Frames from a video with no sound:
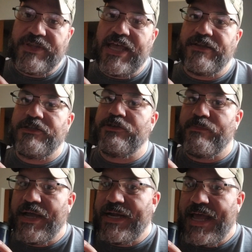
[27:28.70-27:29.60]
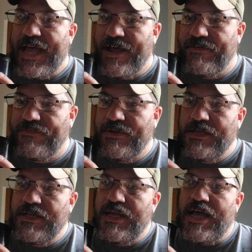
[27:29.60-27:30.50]
that you might have
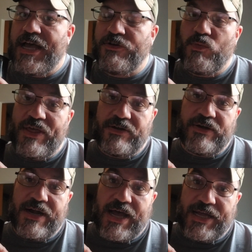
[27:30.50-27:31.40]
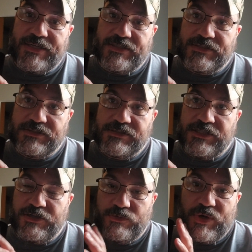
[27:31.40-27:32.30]
on whether or not,
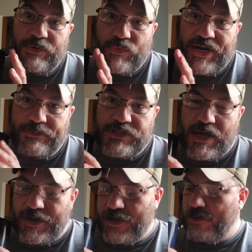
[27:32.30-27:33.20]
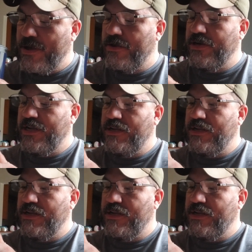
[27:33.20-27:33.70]
what I'm talking about.